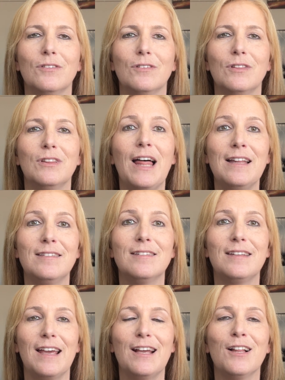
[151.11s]
Let's
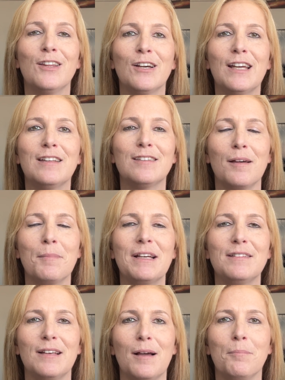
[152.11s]
take a look at some
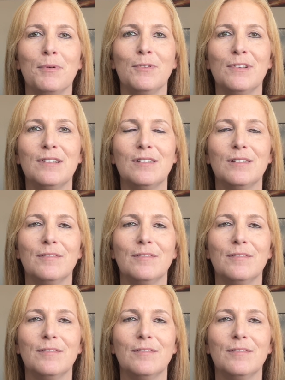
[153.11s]
examples.